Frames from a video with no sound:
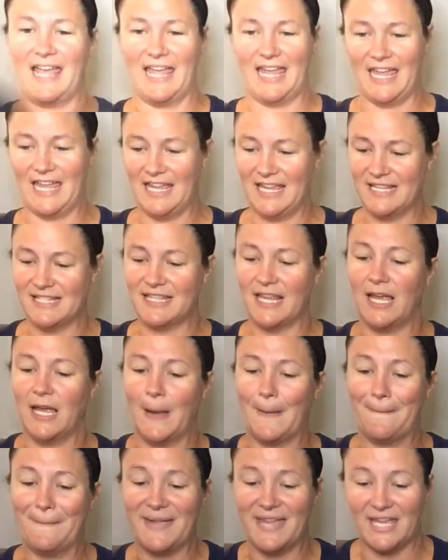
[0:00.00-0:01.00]
It is
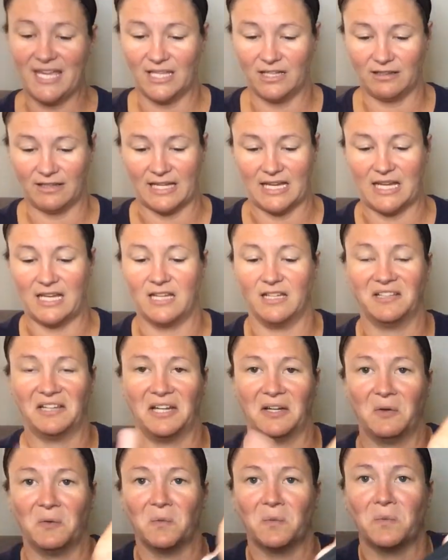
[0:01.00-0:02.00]
pilly,
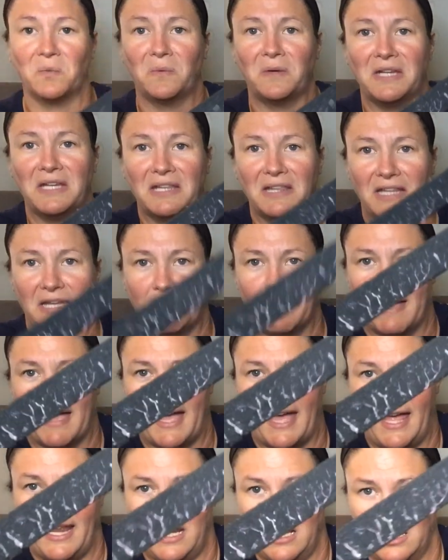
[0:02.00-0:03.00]
like really
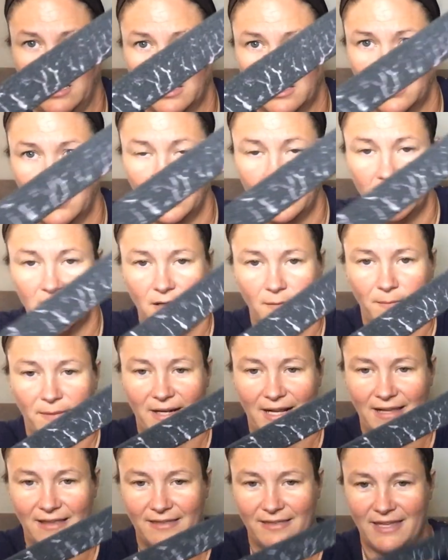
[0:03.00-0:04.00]
bad.
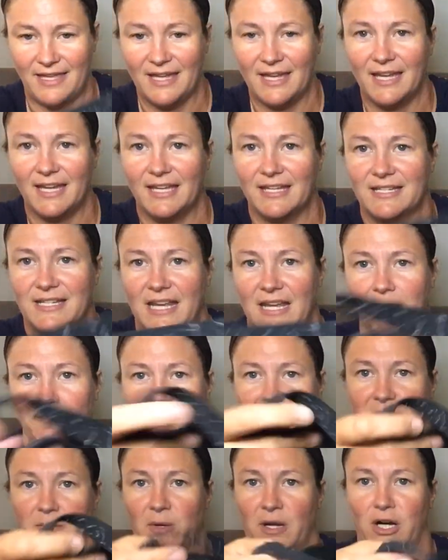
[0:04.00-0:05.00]
But I think I can
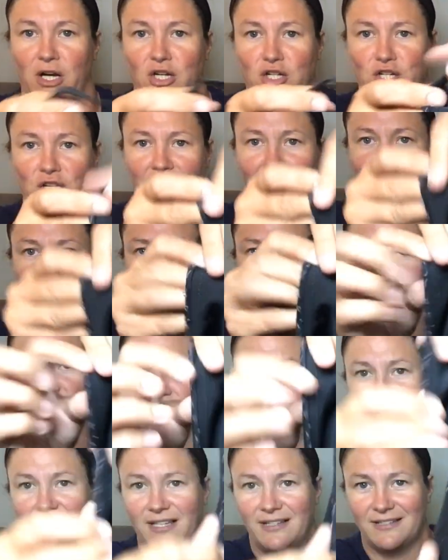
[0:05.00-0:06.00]
take my sweater shaver
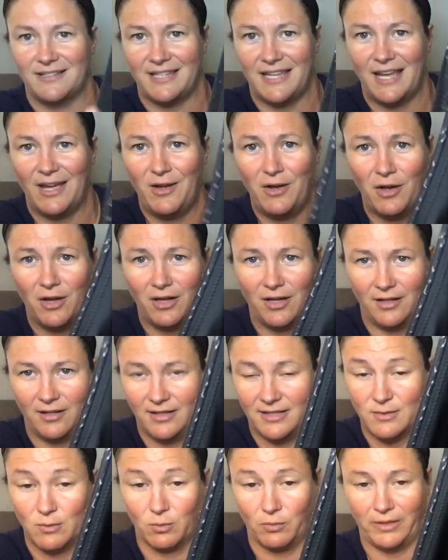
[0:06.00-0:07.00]
to it. See how,
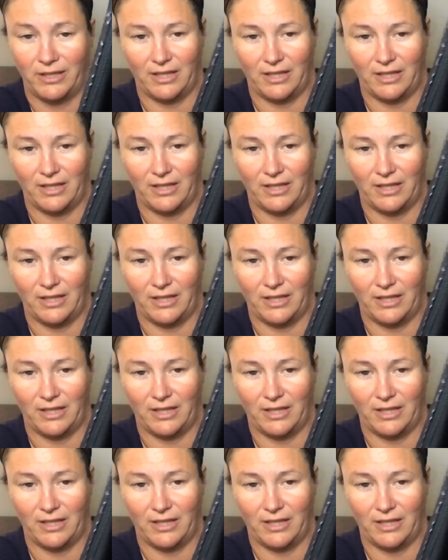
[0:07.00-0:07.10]
it's